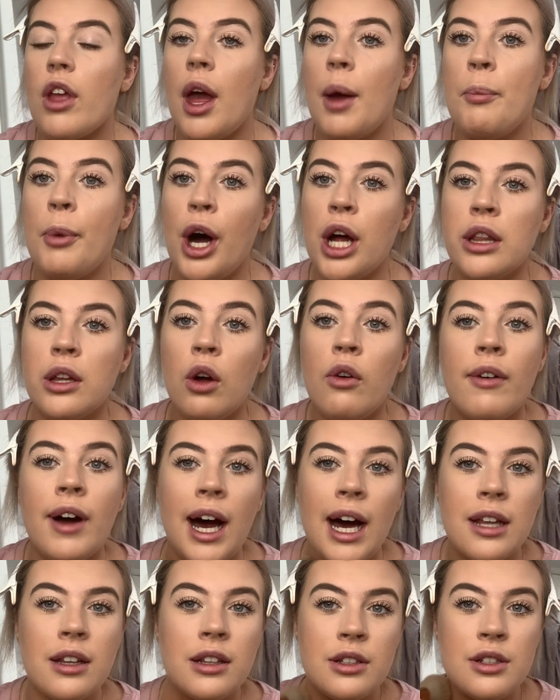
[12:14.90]
But on the other
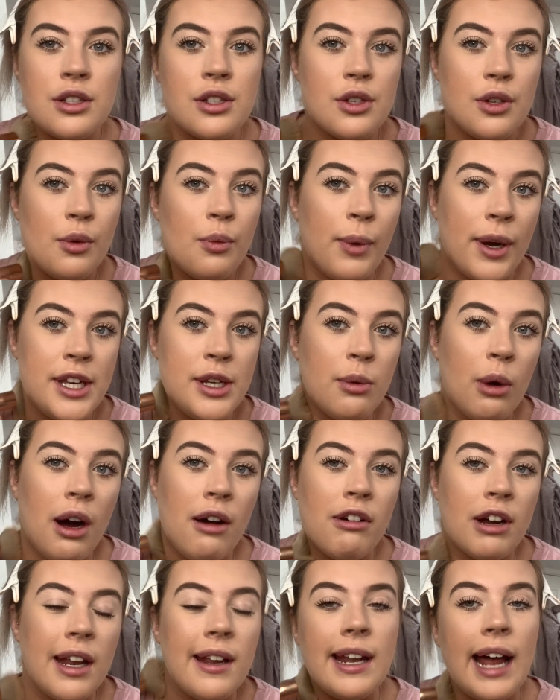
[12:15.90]
hand, when you
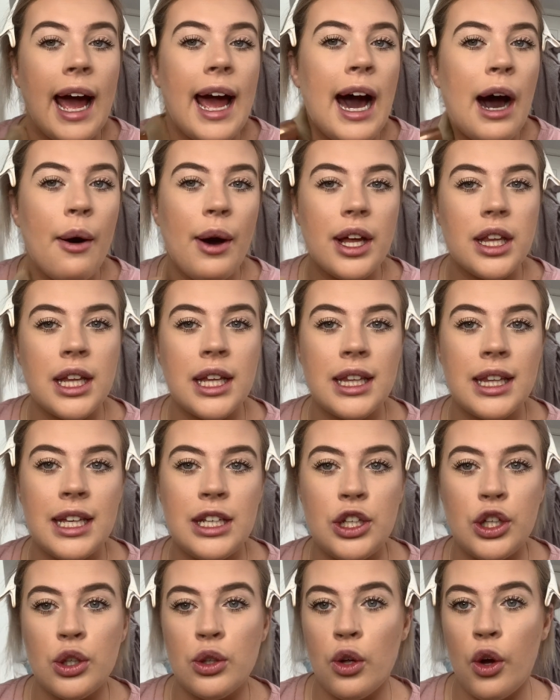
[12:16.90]
are on a night out, I think they
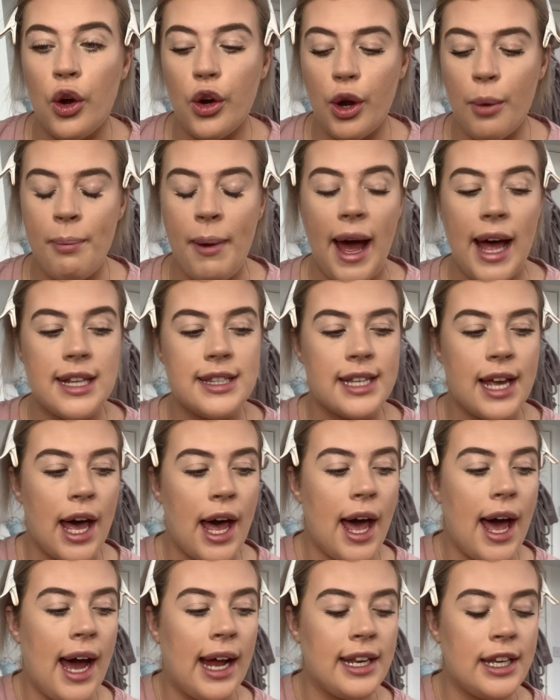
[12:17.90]
do look better,
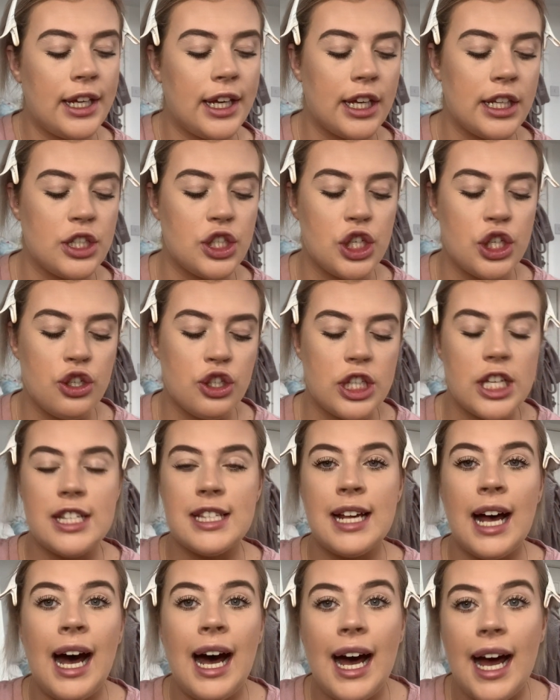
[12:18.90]
and you can choose the
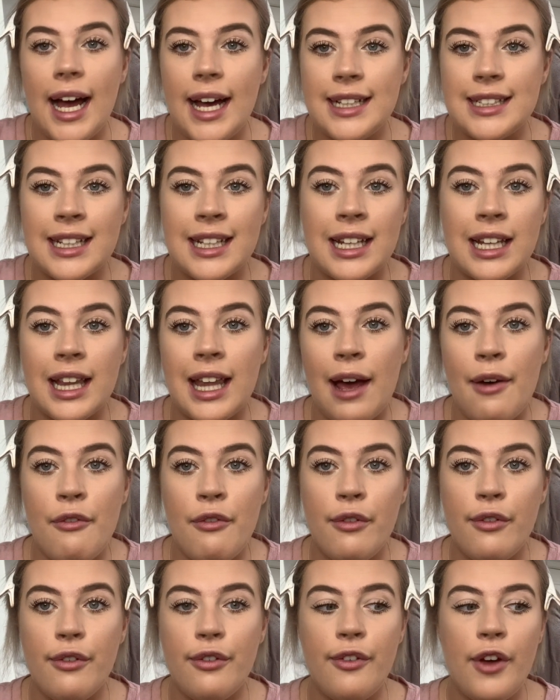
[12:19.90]
size and the
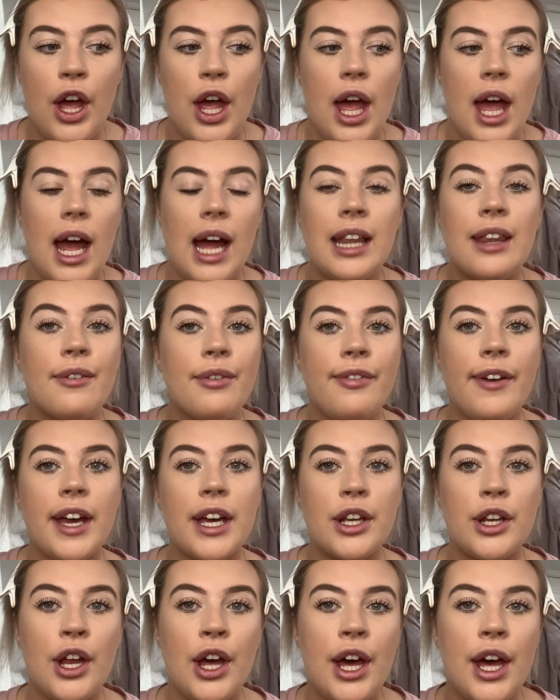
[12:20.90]
length and the
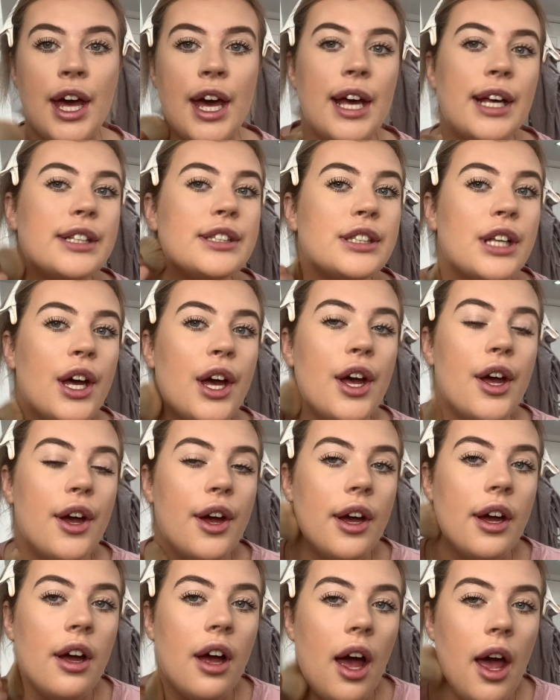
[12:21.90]
thickness.
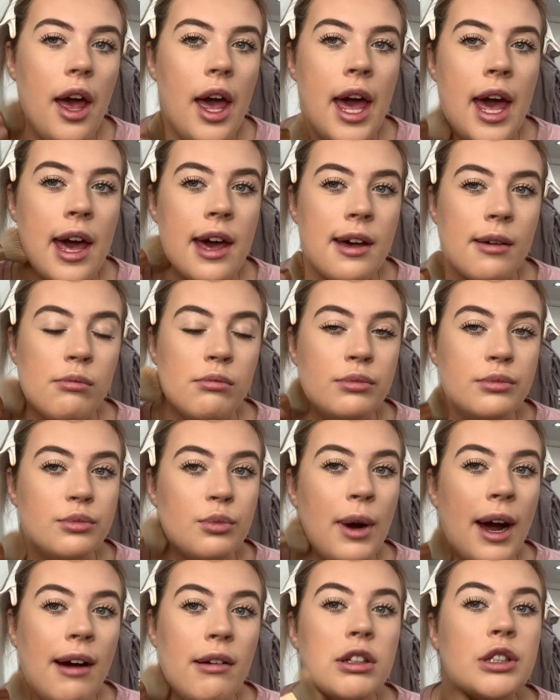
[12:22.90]

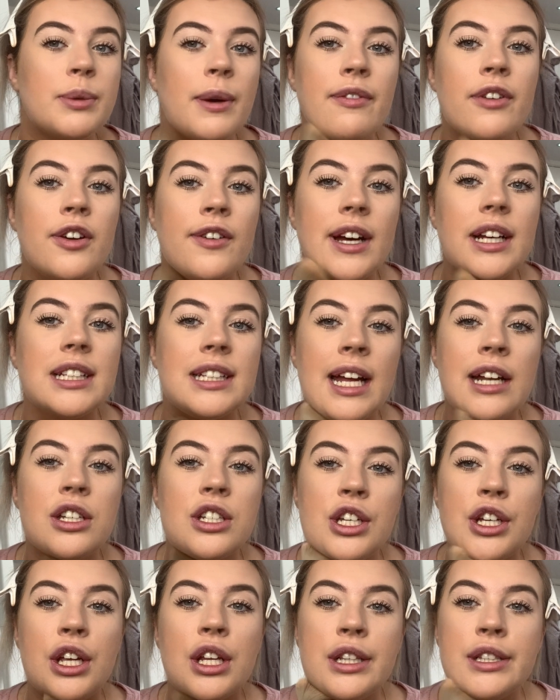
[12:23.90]
Whereas with your
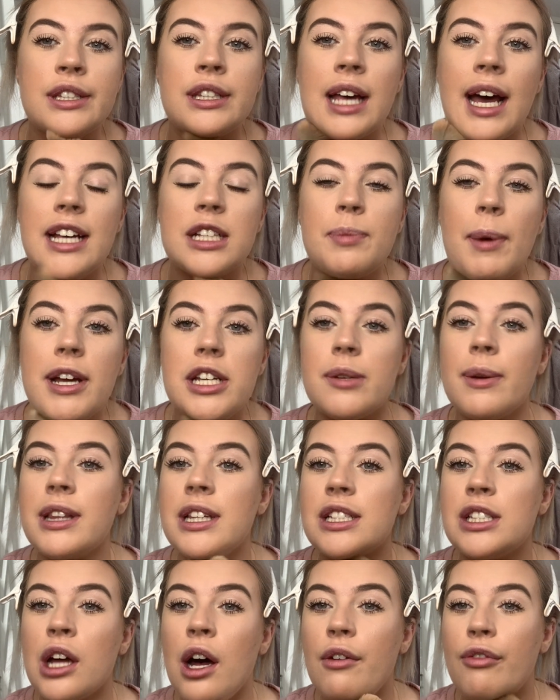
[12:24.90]
extensions, like, especially when
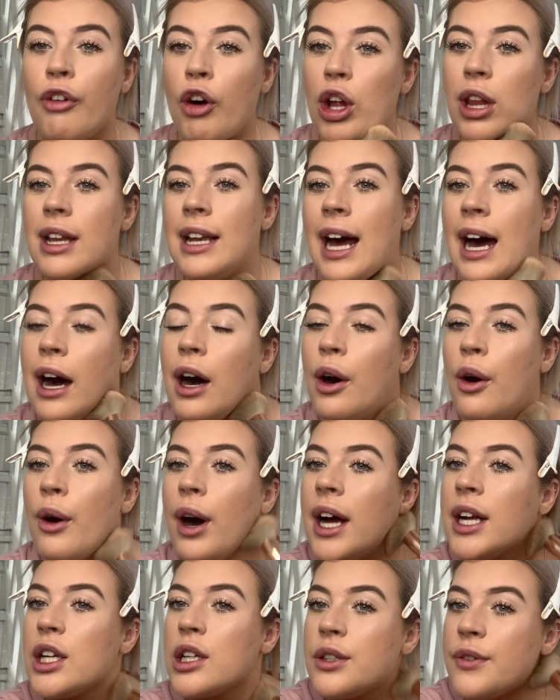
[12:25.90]
they start falling out,
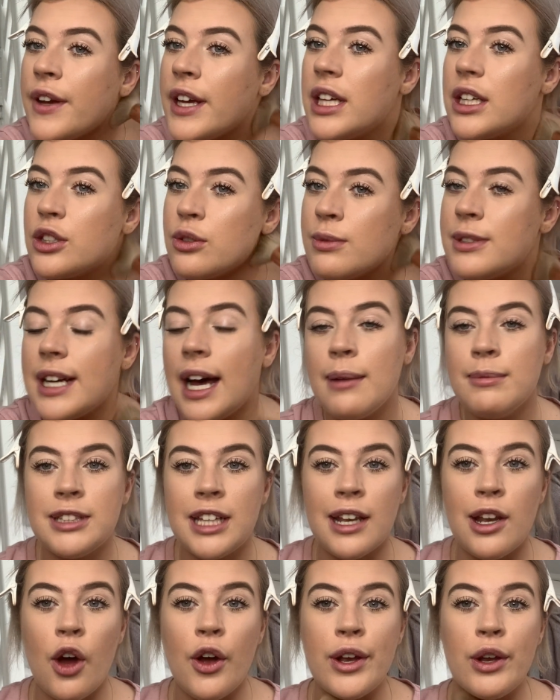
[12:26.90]
I just think sometimes
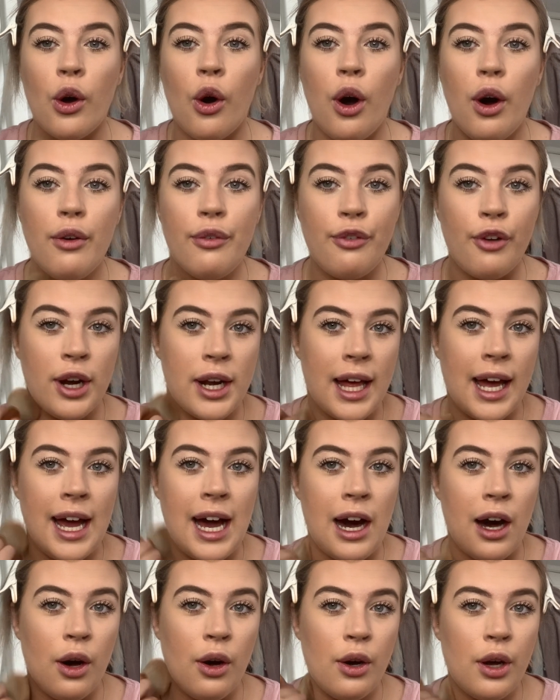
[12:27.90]
they're not enough for a night
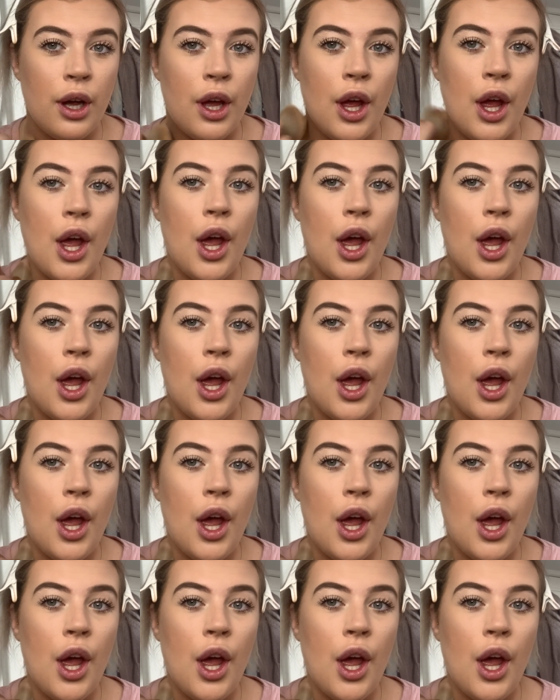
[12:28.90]
out.